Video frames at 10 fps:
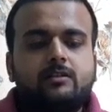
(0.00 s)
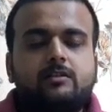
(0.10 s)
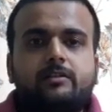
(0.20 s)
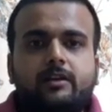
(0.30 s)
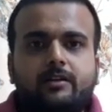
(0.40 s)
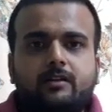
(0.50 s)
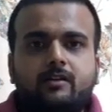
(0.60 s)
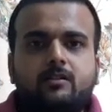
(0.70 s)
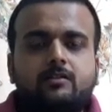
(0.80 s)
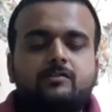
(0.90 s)
the
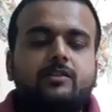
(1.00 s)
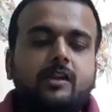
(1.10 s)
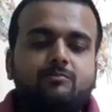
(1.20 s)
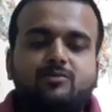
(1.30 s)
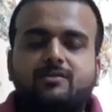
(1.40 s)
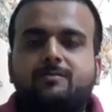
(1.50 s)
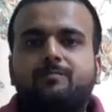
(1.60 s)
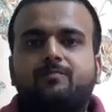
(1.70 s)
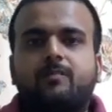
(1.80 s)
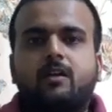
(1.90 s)
themes
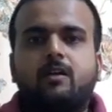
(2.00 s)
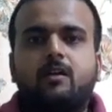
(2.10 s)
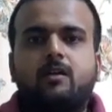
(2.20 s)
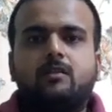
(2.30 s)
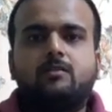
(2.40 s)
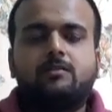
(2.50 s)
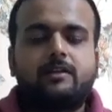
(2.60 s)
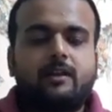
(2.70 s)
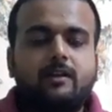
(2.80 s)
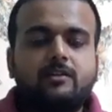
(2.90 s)

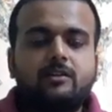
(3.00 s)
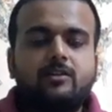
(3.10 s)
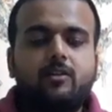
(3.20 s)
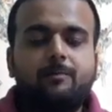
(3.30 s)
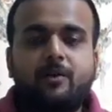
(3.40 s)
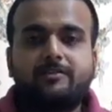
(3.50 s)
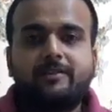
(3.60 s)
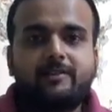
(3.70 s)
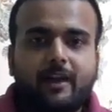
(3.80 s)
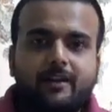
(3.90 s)
that are
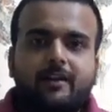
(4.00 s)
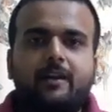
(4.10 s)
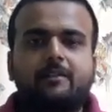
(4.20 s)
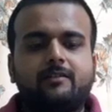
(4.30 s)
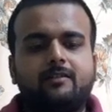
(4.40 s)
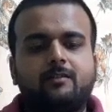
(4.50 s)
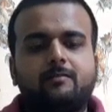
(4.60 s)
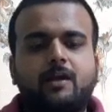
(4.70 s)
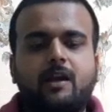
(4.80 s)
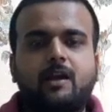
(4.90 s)
represented in
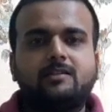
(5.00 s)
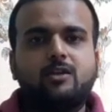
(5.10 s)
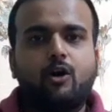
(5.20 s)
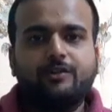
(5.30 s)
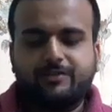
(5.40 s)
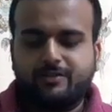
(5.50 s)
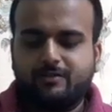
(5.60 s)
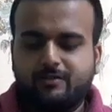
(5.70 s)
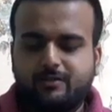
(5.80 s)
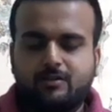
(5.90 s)
Paradise Lost
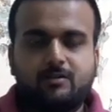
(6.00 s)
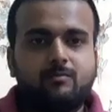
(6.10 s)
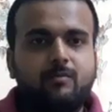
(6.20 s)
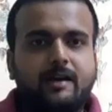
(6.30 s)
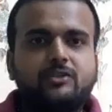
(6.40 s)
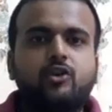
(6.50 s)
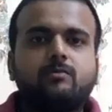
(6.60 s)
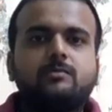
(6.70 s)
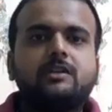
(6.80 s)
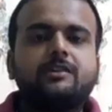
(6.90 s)
by
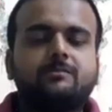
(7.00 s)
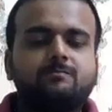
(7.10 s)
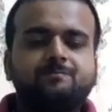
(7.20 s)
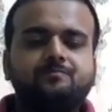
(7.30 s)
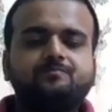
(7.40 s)
John Milton.